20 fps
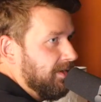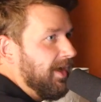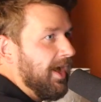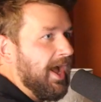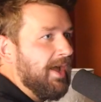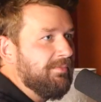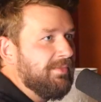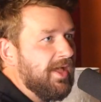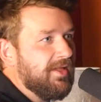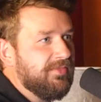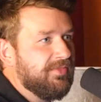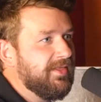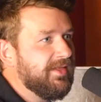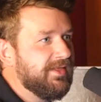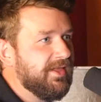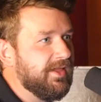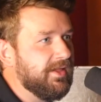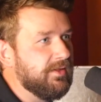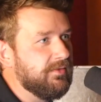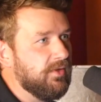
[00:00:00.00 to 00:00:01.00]
I'm not
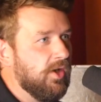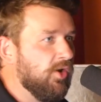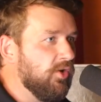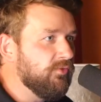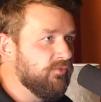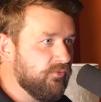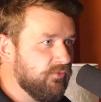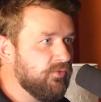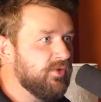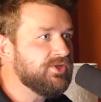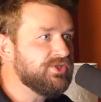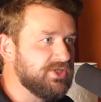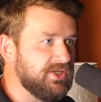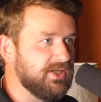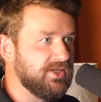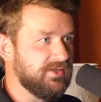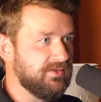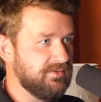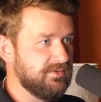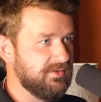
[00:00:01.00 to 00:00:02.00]
thinking, oh,
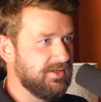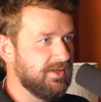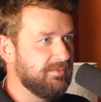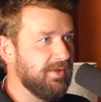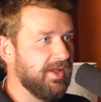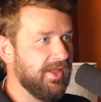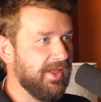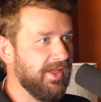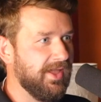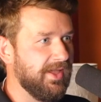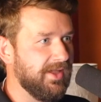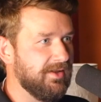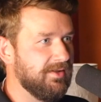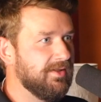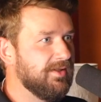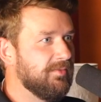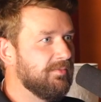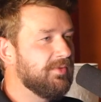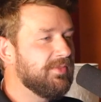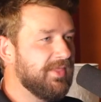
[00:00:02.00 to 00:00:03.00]
Phrygian in my head,
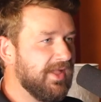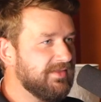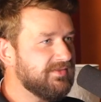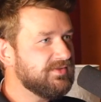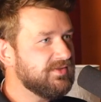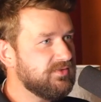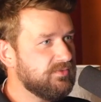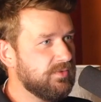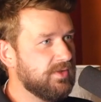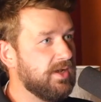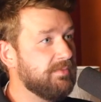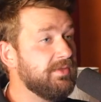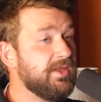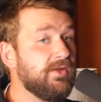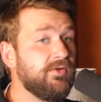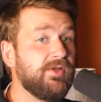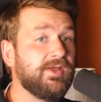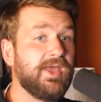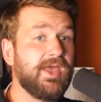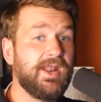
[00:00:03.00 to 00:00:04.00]
but that's just what I'm
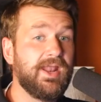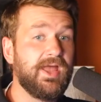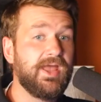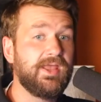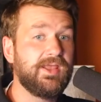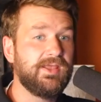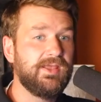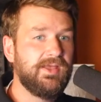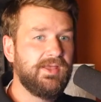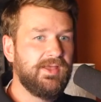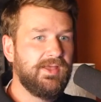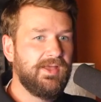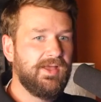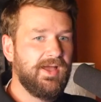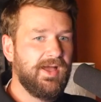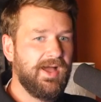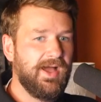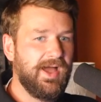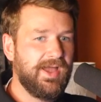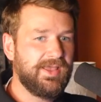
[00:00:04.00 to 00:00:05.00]
hearing, and
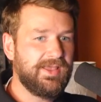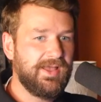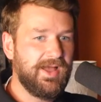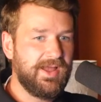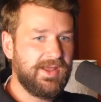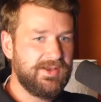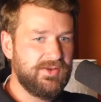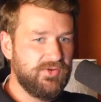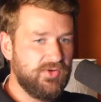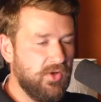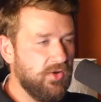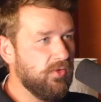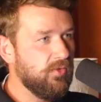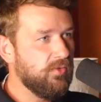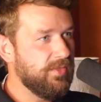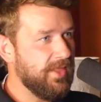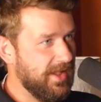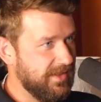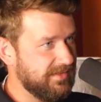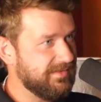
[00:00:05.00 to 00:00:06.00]
I
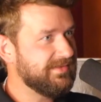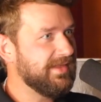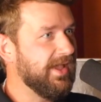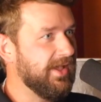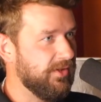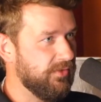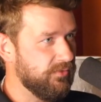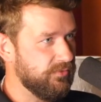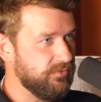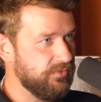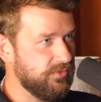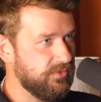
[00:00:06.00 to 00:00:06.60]
know that sound.